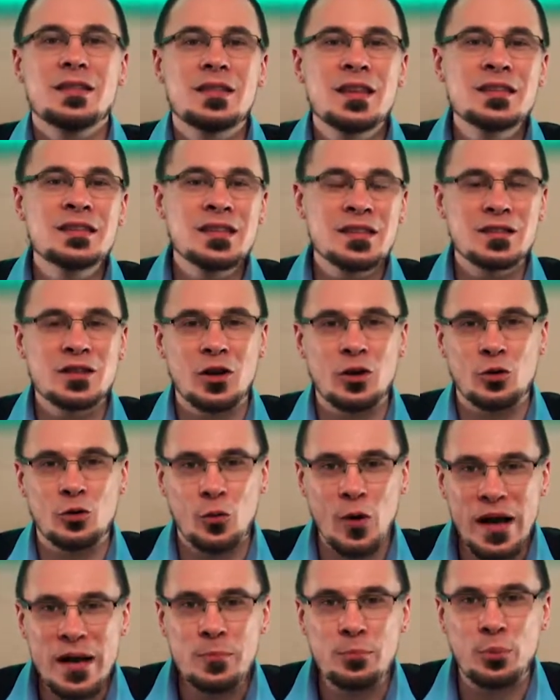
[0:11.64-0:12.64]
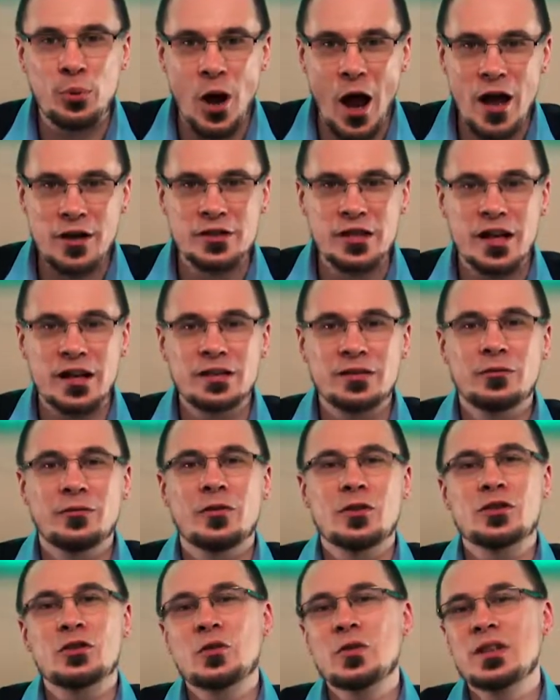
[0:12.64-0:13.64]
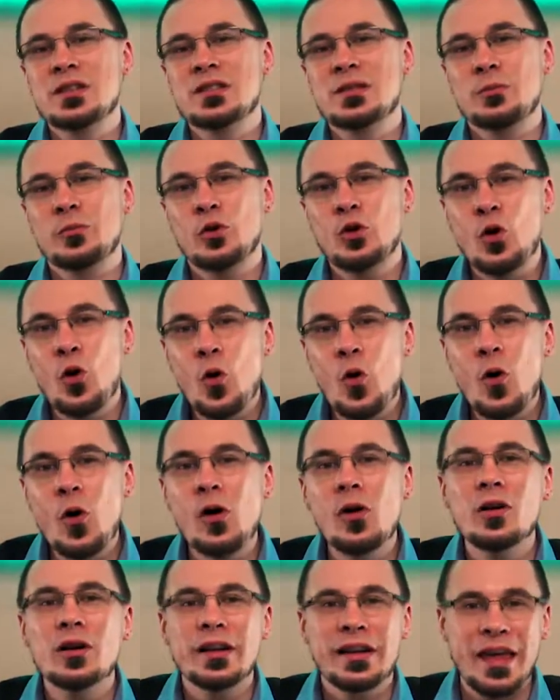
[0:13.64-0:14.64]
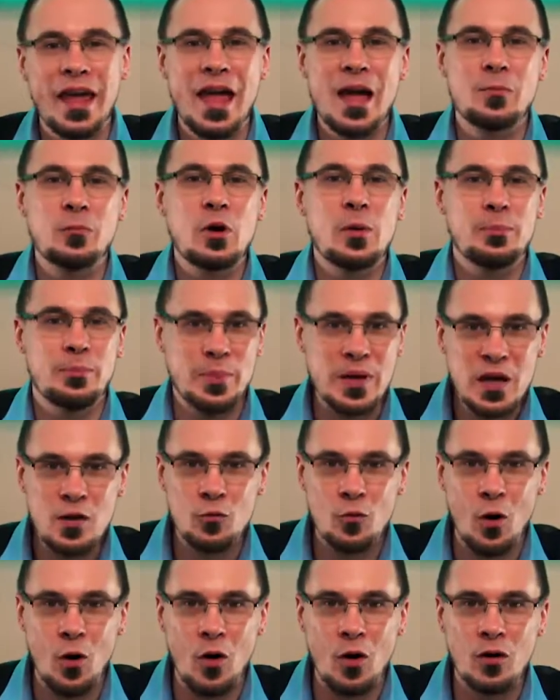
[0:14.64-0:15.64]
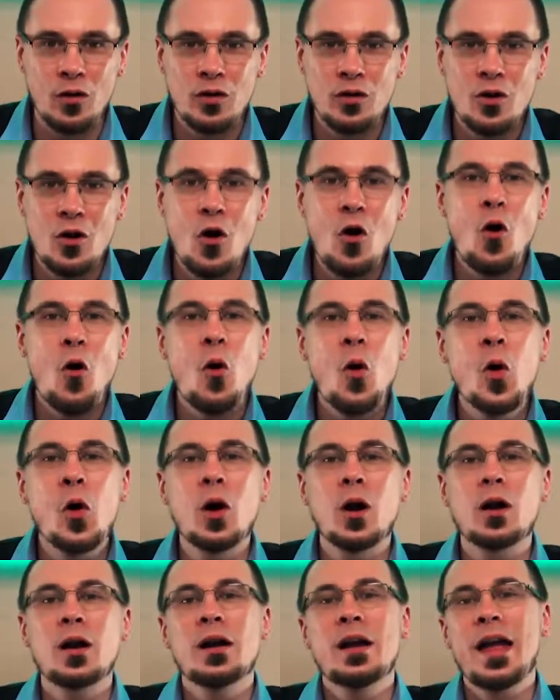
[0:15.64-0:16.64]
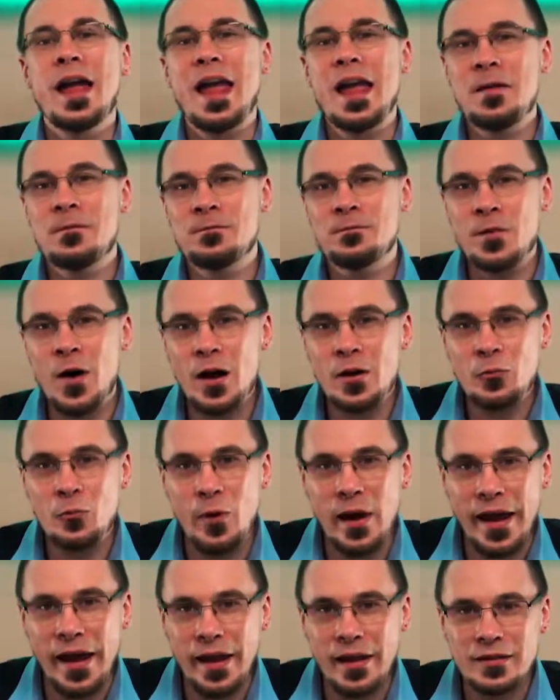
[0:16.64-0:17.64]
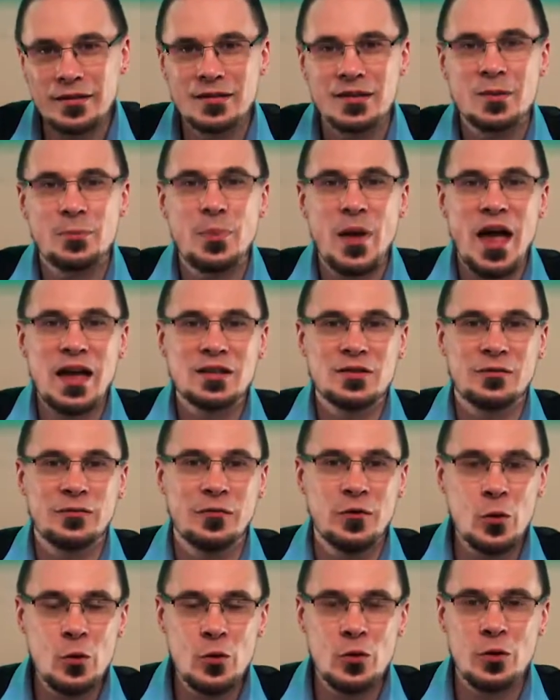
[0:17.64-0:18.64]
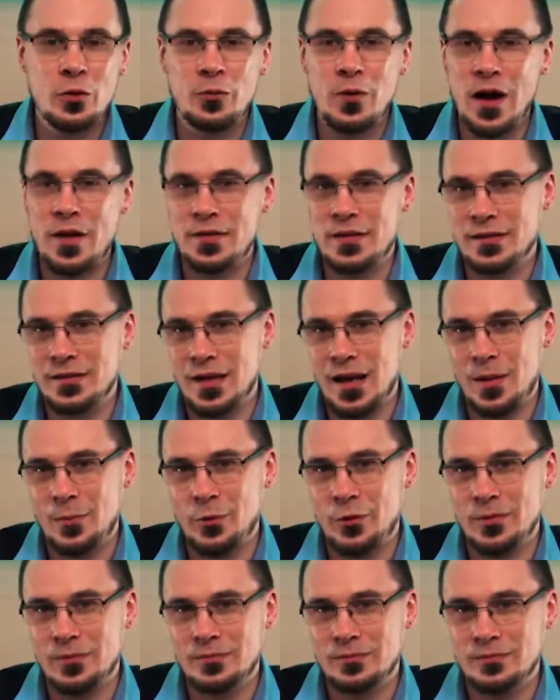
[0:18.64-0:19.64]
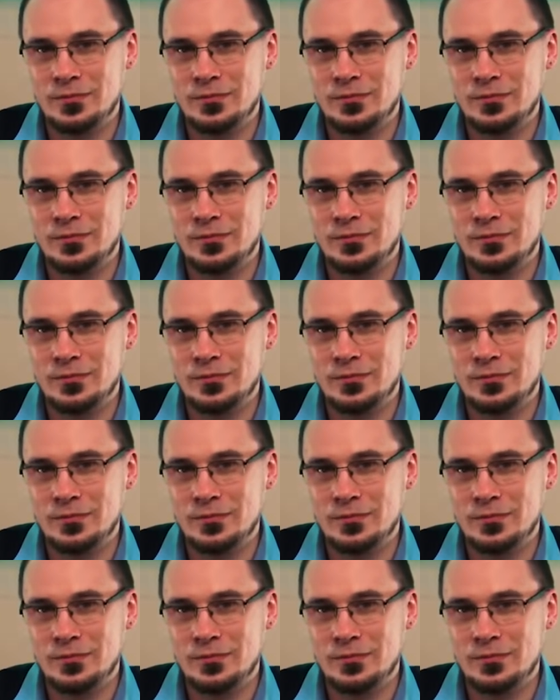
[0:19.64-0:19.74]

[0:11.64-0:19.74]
This is a great project for doing some cool camera B-roll or a fun way to pass food around the table.